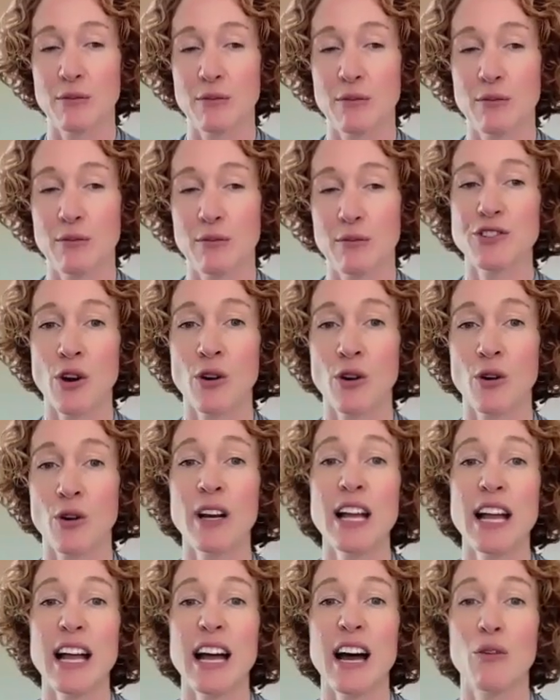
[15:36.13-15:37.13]
So
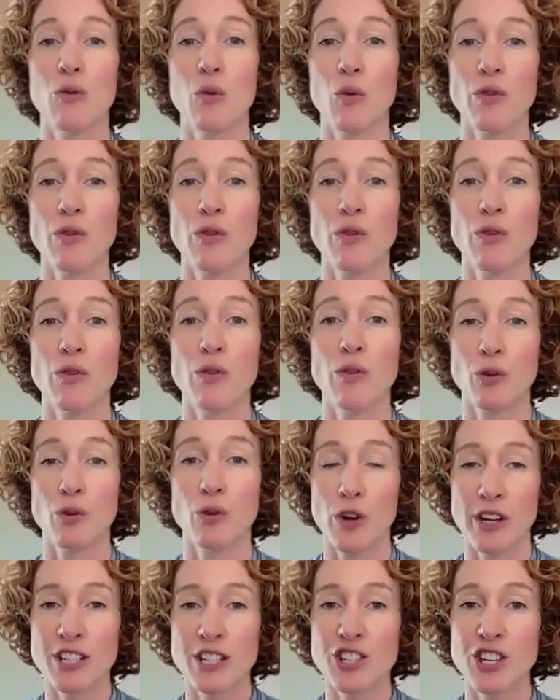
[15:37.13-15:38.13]
the
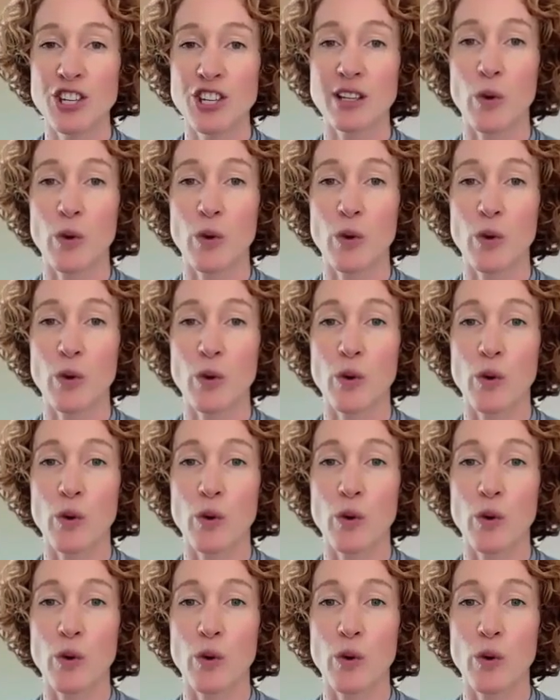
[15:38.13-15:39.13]
worksheet that we put
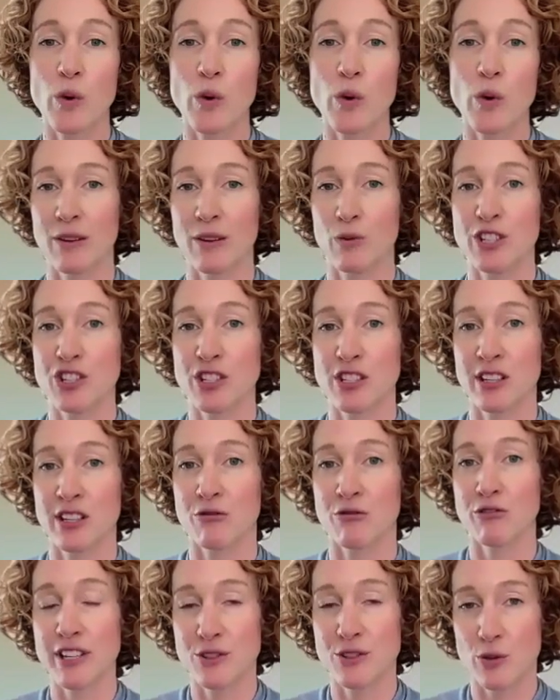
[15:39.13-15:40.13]
together, which is in the
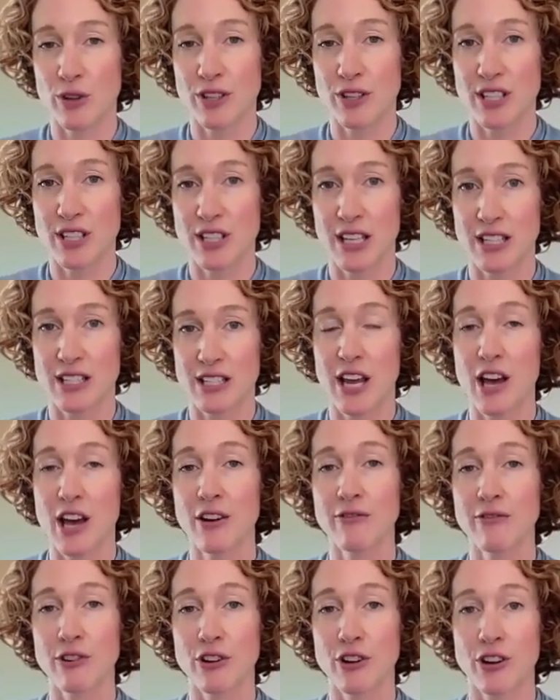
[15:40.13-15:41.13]
resources
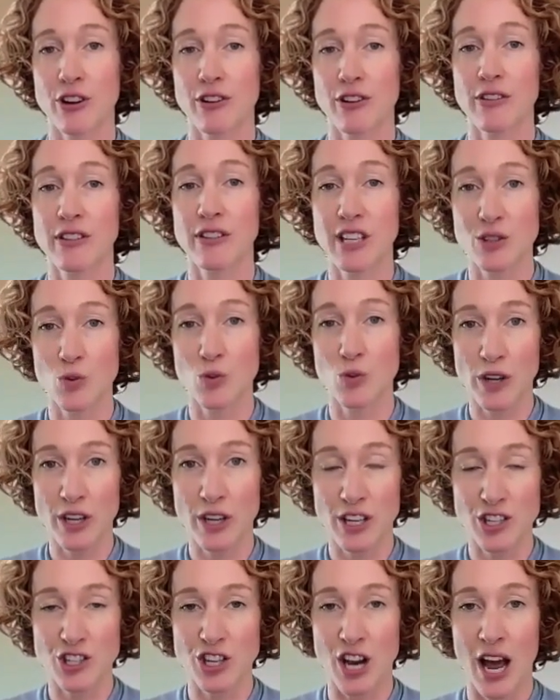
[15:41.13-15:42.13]
for this
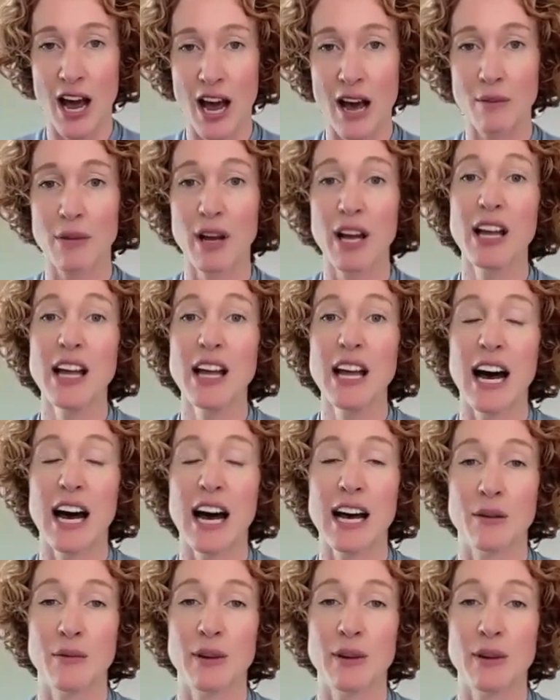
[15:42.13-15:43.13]
workshop,
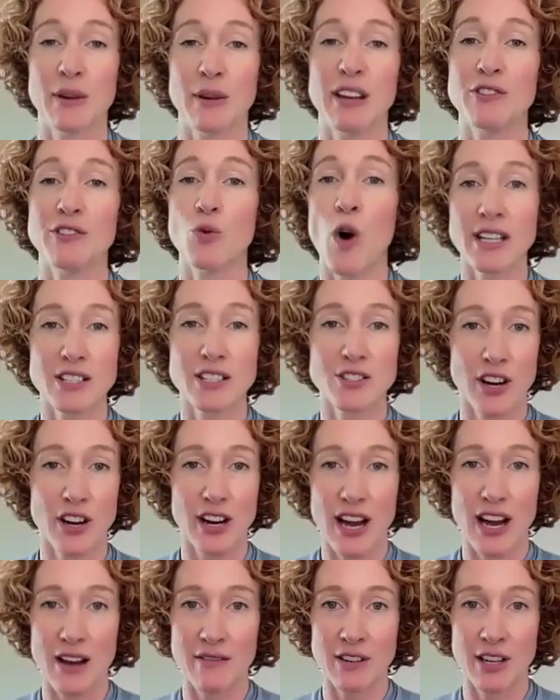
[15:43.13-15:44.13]
if you want to start
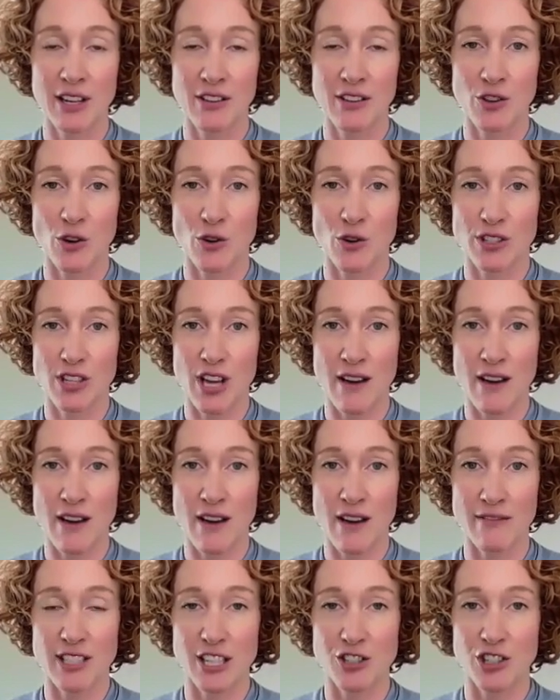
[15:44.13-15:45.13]
having those
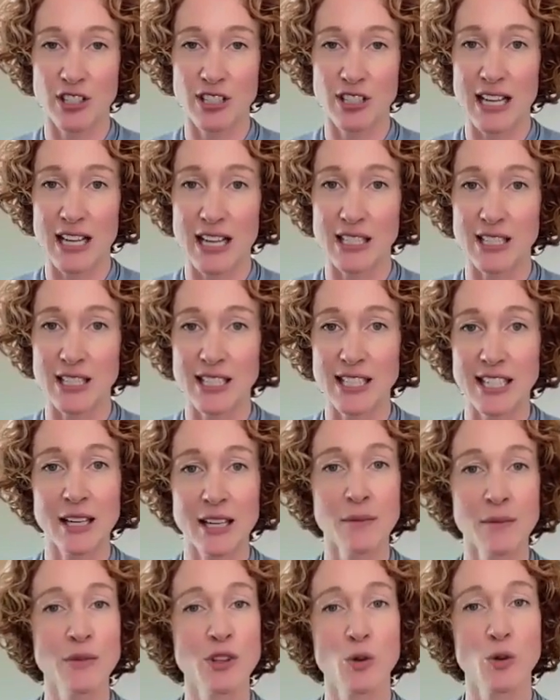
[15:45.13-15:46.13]
conversations as a
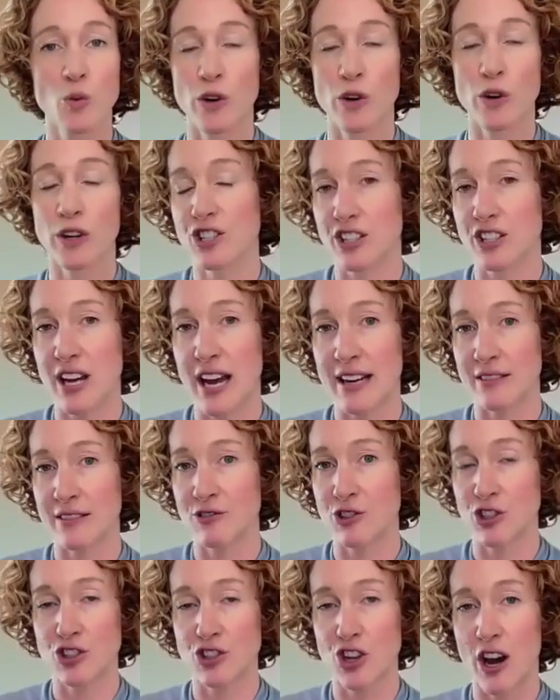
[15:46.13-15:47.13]
team, the worksheet kind of
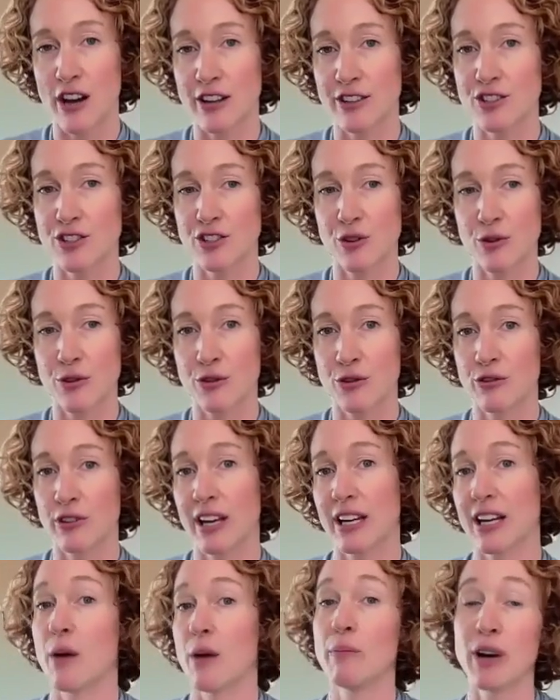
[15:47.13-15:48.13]
just talks you through
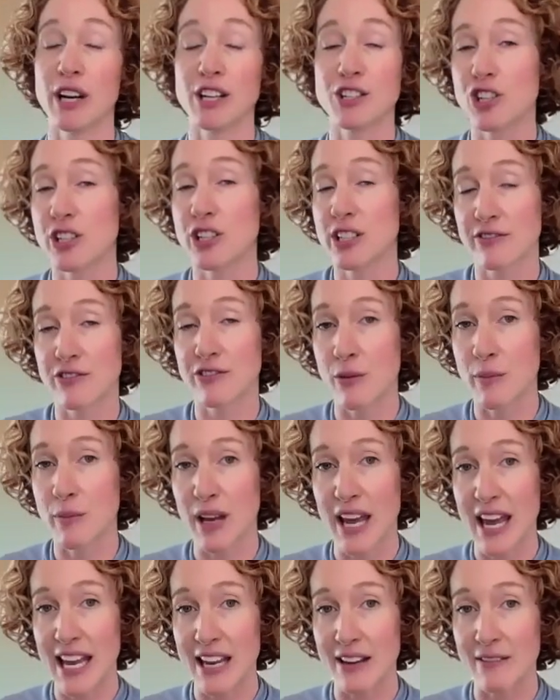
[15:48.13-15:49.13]
like a bunch of different
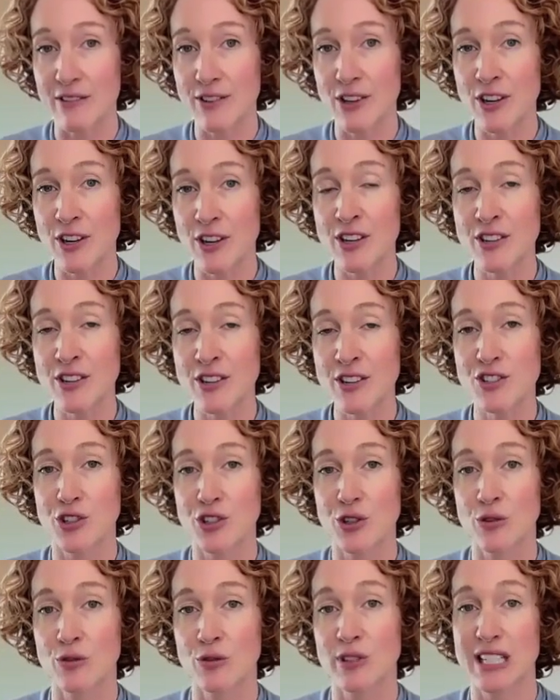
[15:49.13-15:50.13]
behaviors
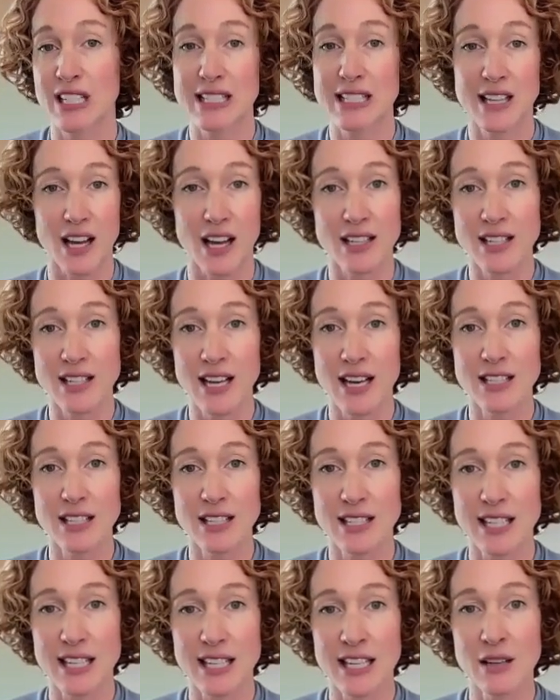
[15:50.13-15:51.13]
to discuss as a
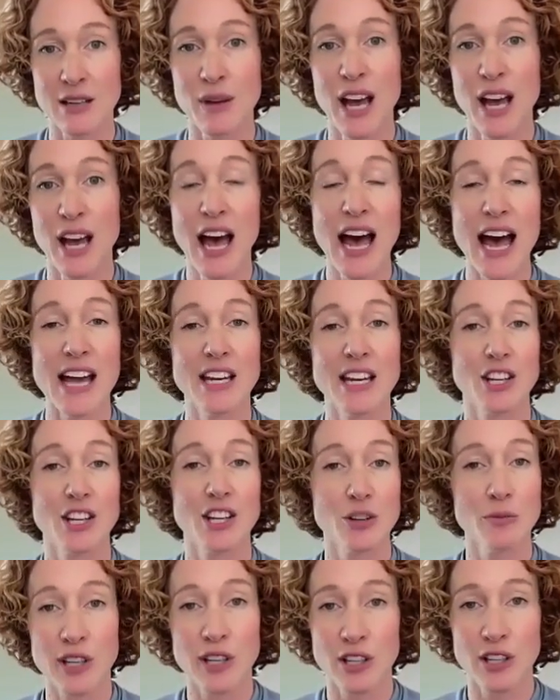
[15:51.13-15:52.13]
team. And it
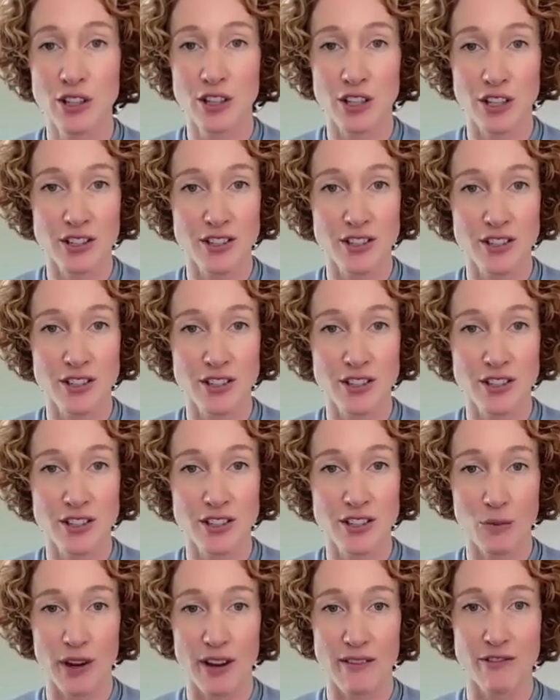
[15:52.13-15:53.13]
could be a good
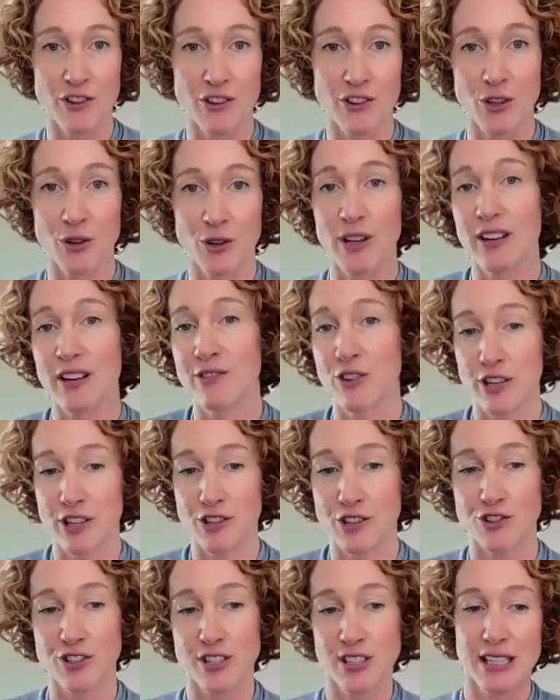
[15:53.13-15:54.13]
starting point for you if you're
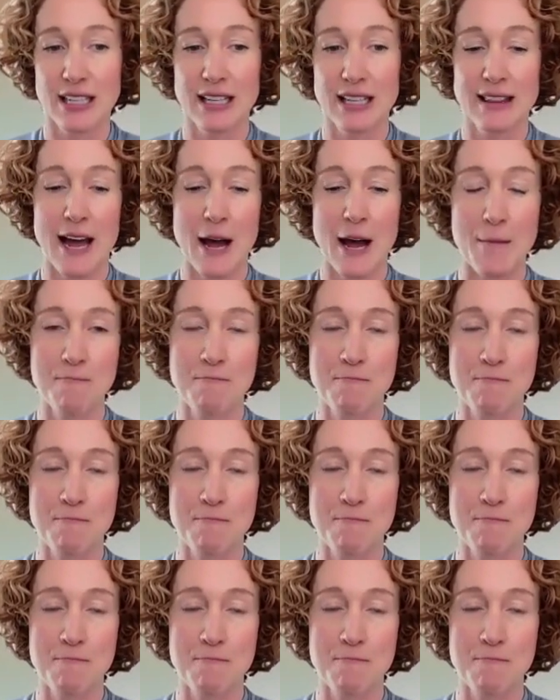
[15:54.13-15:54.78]
interested in that.